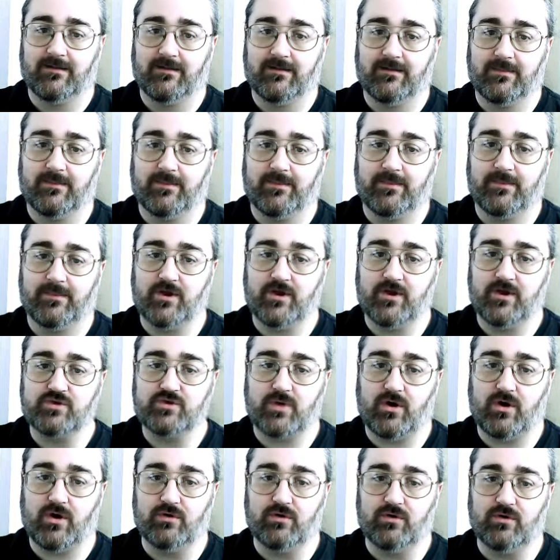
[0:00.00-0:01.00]
Those were
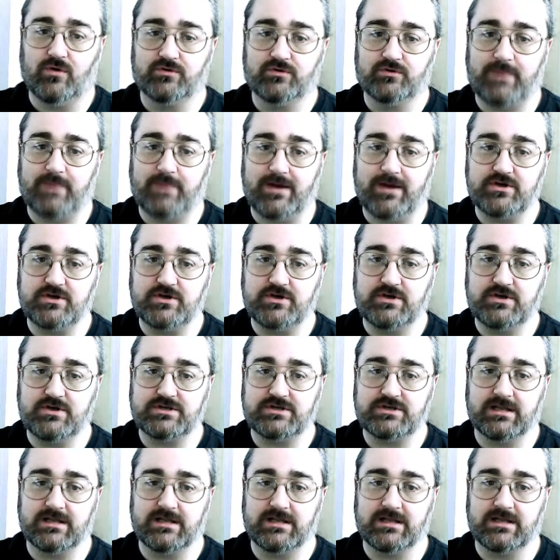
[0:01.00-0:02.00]
old parachutes
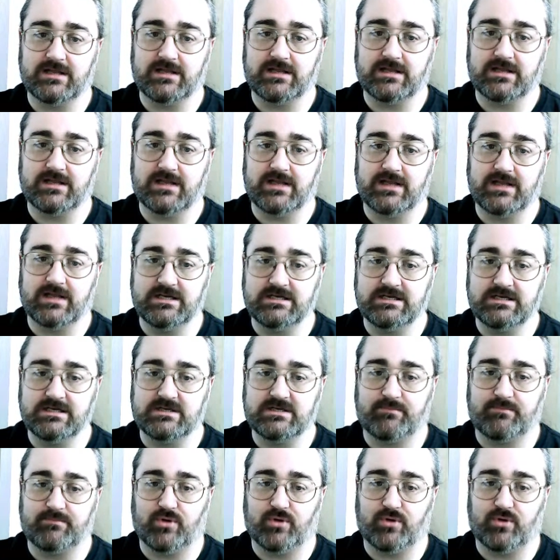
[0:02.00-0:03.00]
that didn't
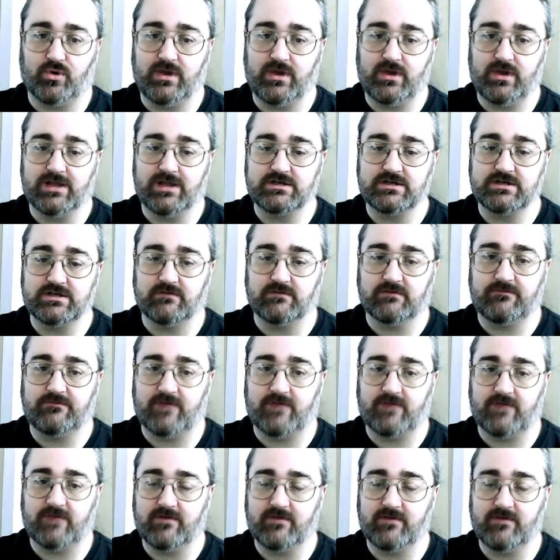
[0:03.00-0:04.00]
deploy until
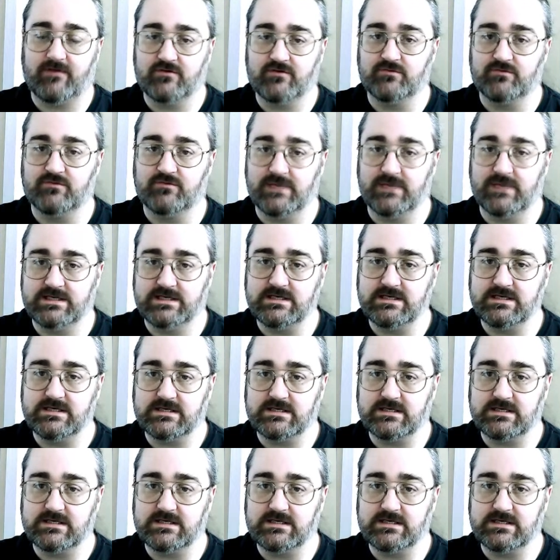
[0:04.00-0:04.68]
500 meters.